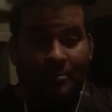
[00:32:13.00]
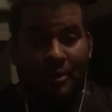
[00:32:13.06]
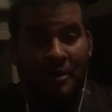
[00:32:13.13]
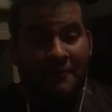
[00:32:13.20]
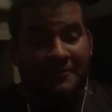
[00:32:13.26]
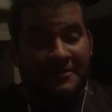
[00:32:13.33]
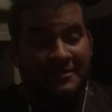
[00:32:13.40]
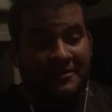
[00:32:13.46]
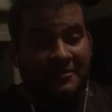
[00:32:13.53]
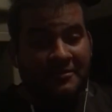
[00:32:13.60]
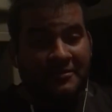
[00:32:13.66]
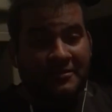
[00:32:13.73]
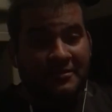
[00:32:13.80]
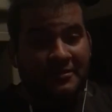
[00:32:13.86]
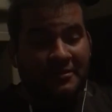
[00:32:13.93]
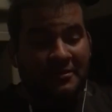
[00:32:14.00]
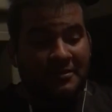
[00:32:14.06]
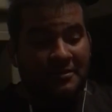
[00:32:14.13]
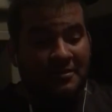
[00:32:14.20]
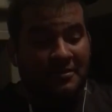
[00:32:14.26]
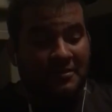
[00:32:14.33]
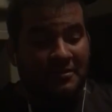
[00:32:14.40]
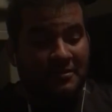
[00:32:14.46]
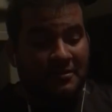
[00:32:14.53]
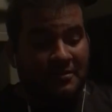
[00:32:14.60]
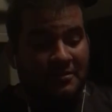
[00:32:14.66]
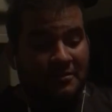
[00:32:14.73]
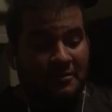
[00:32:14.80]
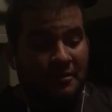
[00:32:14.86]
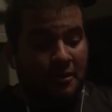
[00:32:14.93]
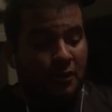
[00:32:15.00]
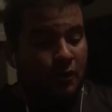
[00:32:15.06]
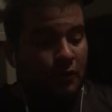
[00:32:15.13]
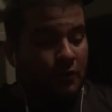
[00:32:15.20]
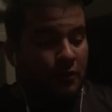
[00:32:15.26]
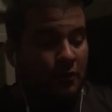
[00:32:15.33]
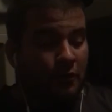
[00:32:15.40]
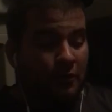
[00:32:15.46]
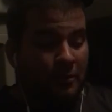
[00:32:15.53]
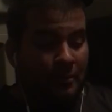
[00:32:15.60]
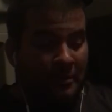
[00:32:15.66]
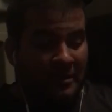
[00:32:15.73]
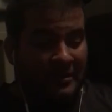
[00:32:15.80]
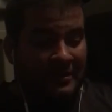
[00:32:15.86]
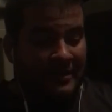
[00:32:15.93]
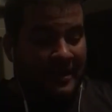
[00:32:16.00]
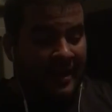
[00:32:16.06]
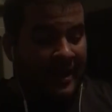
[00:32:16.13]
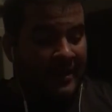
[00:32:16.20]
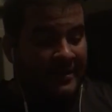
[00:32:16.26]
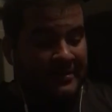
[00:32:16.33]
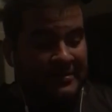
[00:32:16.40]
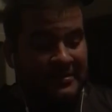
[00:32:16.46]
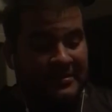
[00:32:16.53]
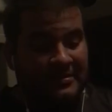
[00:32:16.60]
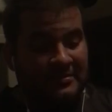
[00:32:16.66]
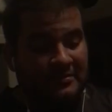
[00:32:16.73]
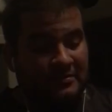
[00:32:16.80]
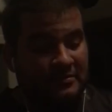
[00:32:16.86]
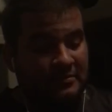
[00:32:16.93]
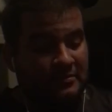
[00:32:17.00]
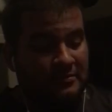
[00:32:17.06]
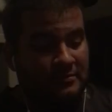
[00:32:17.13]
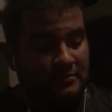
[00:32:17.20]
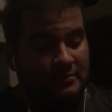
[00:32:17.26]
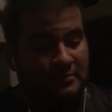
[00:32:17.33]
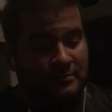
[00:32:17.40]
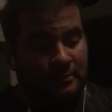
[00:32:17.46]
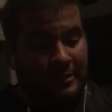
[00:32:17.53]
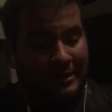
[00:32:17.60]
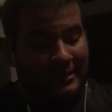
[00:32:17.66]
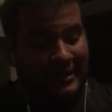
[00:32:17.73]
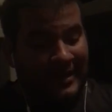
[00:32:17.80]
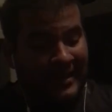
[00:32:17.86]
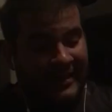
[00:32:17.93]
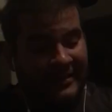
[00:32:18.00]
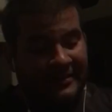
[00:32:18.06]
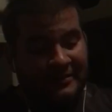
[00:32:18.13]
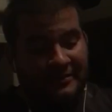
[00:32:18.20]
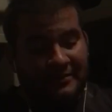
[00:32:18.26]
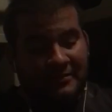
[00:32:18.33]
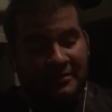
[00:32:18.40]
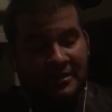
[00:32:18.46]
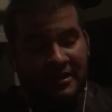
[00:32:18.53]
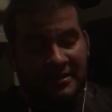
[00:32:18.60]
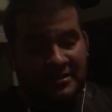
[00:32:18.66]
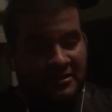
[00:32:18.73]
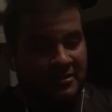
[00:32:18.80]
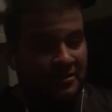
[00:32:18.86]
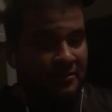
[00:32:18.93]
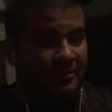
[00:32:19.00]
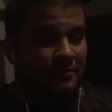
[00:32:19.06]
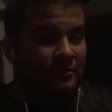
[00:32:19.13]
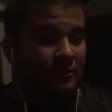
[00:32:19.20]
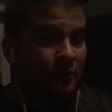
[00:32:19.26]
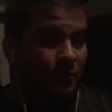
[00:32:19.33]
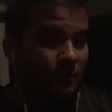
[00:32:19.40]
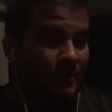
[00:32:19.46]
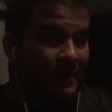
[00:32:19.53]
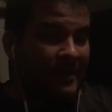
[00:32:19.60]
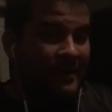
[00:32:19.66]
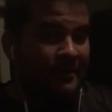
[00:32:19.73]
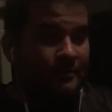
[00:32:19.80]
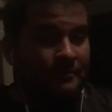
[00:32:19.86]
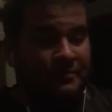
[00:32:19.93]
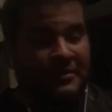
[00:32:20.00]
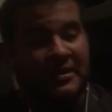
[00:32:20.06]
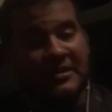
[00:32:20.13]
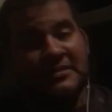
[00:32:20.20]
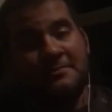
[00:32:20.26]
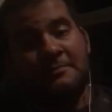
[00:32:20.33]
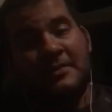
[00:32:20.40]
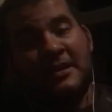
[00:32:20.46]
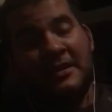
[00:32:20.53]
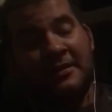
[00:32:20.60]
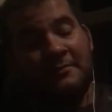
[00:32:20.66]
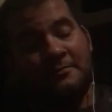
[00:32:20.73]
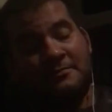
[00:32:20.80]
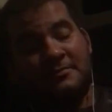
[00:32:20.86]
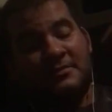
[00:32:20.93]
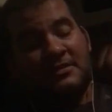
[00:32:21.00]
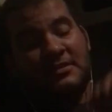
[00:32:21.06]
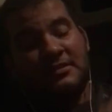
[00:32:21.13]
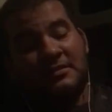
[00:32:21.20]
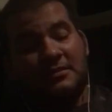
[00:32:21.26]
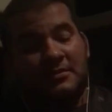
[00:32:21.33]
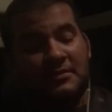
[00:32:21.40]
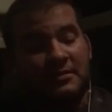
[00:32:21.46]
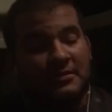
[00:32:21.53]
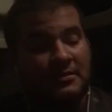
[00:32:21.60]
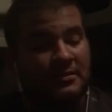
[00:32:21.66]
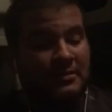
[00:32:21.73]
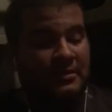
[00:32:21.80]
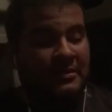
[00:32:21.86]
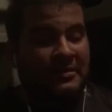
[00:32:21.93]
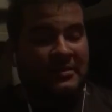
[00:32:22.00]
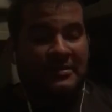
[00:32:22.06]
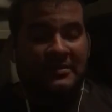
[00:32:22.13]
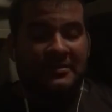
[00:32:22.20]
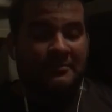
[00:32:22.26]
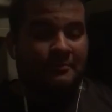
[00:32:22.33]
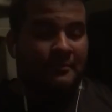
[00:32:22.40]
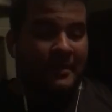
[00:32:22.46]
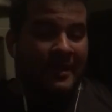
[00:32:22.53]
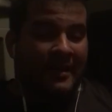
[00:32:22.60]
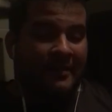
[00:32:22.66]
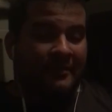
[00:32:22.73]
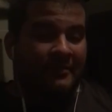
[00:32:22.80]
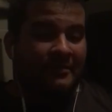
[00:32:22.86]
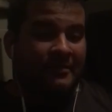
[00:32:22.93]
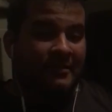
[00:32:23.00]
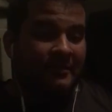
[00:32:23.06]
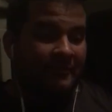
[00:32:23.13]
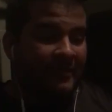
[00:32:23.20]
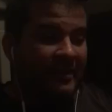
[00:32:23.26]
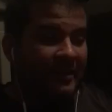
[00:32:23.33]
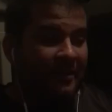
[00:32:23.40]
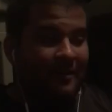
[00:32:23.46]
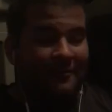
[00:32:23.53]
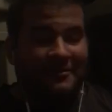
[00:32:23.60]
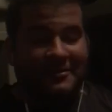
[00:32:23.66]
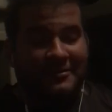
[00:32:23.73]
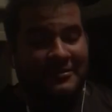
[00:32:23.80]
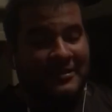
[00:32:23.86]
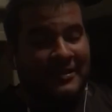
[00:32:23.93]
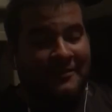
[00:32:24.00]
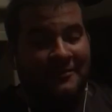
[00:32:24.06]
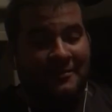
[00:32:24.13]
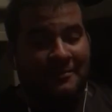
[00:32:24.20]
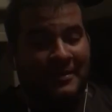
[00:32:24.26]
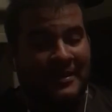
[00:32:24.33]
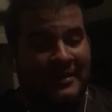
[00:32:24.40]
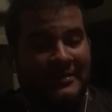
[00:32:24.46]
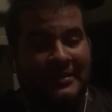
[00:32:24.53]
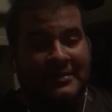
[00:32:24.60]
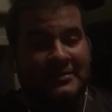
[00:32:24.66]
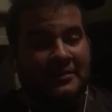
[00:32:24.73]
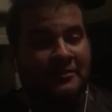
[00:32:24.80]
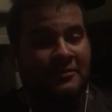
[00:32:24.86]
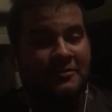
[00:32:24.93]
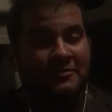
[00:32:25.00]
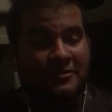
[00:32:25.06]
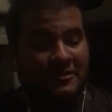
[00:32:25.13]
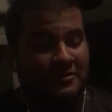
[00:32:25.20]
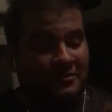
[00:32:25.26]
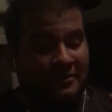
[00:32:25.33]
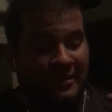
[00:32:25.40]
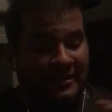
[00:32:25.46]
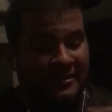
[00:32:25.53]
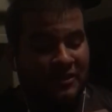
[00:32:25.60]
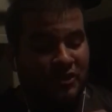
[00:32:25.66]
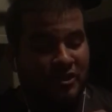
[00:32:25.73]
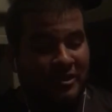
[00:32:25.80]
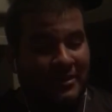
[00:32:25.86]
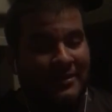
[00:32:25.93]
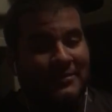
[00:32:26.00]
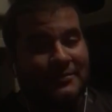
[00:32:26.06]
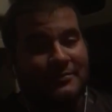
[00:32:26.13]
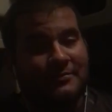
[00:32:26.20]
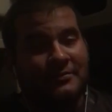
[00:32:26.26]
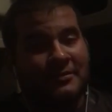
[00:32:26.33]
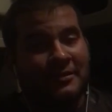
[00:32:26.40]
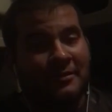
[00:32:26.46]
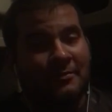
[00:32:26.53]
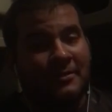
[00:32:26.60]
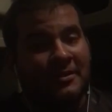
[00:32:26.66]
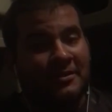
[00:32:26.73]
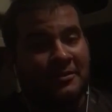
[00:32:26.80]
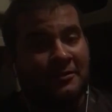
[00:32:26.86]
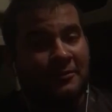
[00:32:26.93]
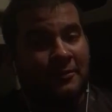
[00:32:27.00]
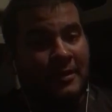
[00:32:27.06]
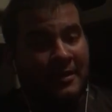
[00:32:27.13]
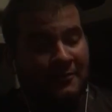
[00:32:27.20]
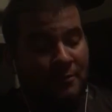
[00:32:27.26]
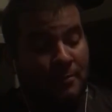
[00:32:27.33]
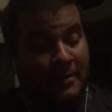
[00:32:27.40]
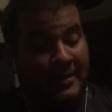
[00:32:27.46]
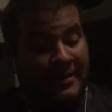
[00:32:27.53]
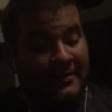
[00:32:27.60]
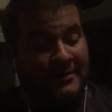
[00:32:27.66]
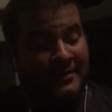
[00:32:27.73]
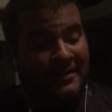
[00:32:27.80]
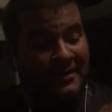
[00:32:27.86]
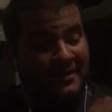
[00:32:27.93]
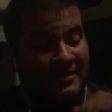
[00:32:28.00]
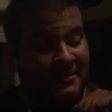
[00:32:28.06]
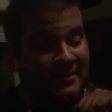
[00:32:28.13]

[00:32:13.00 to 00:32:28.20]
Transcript: officers, you can be nice, polite, yes sir, no ma'am, yes ma'am. It doesn't matter. If that officer's having a bad day, they're going to treat you like shit. They're going to make you have a bad day.